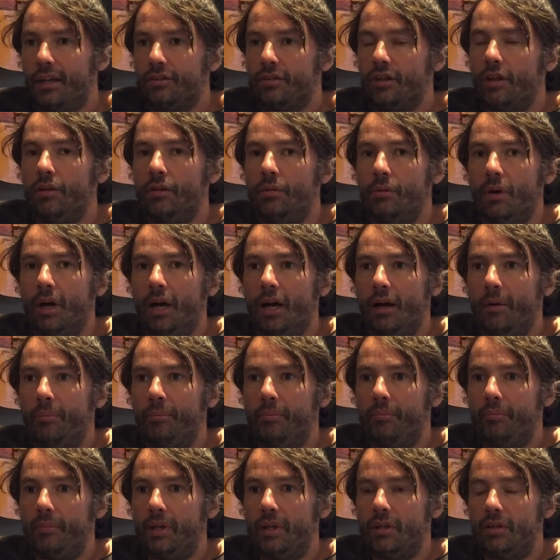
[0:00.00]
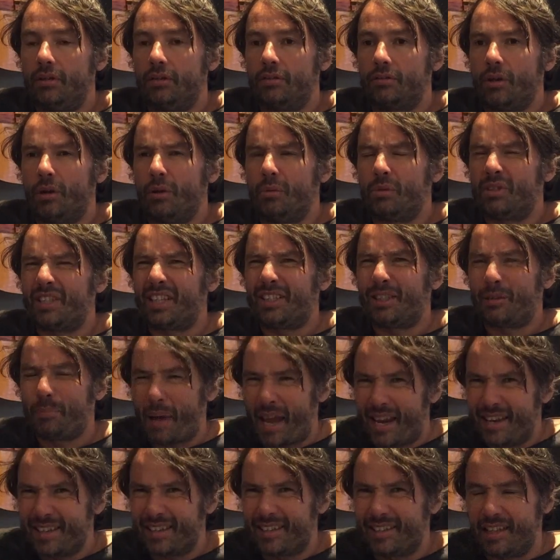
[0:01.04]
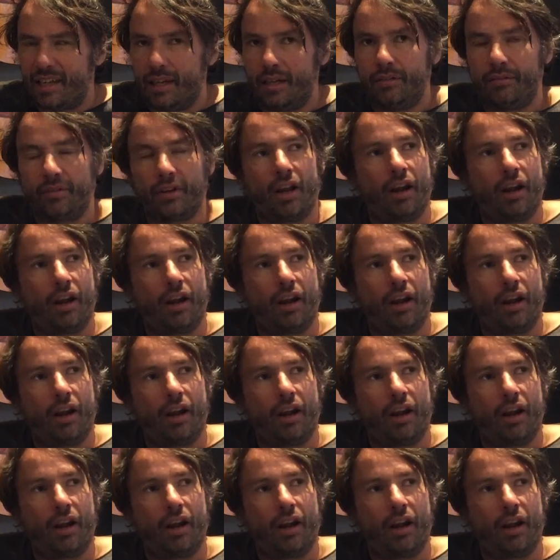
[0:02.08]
So it was expensive,